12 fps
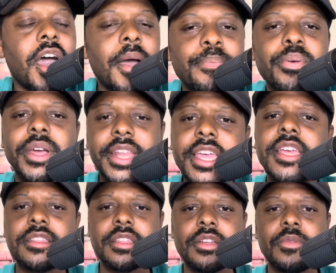pretty
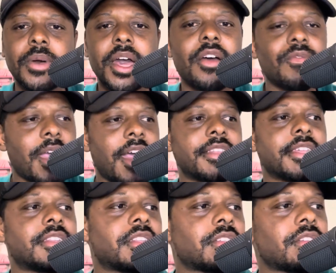
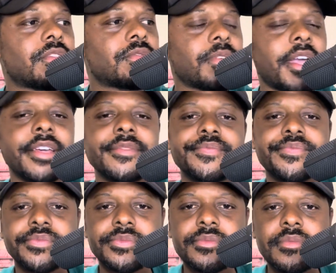well-rounded, right?
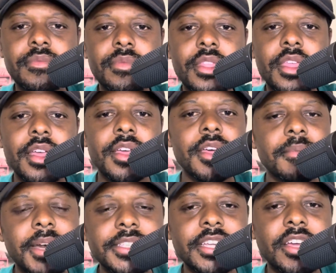
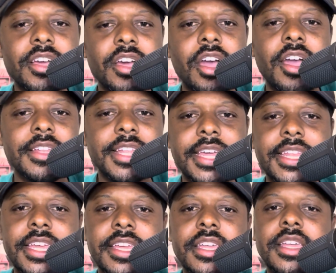My tarot card
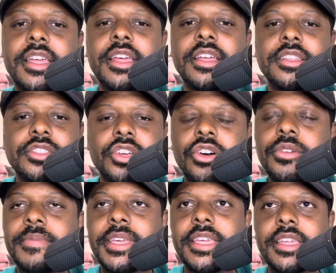lady told
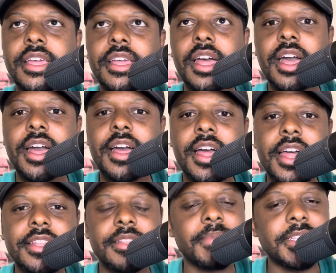me,
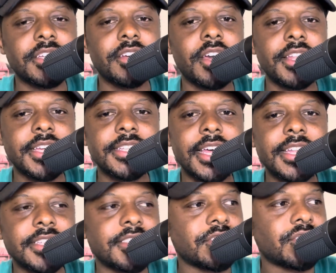my tarot card lady that I
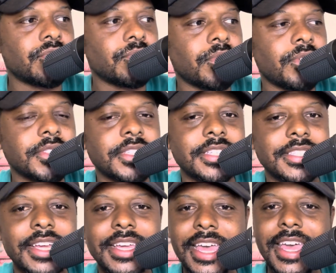listen to on
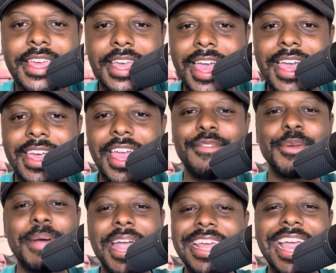TikTok, hey,
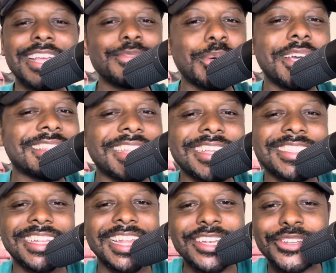everybody has weird things
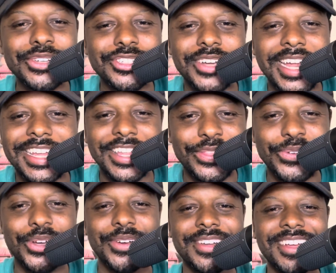that they do to try to get
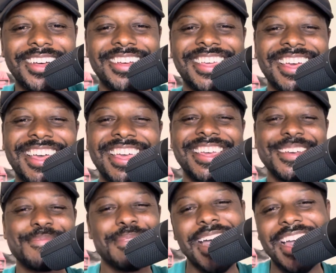through, okay?
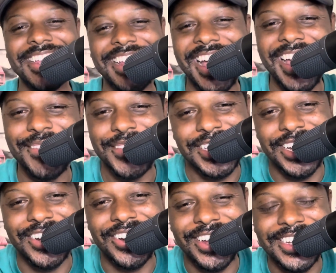I have a tarot
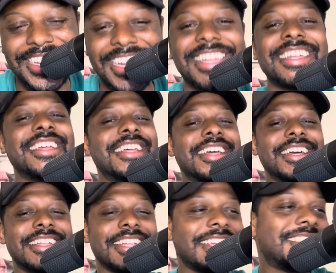card lady
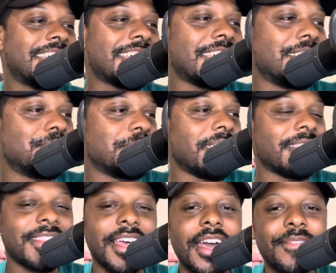that I check in with
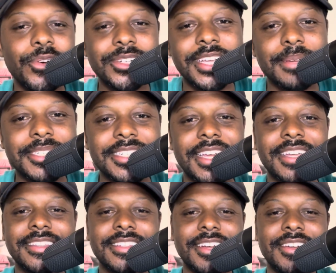4 times a day.
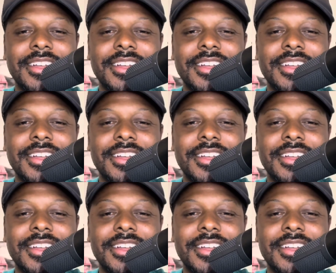No.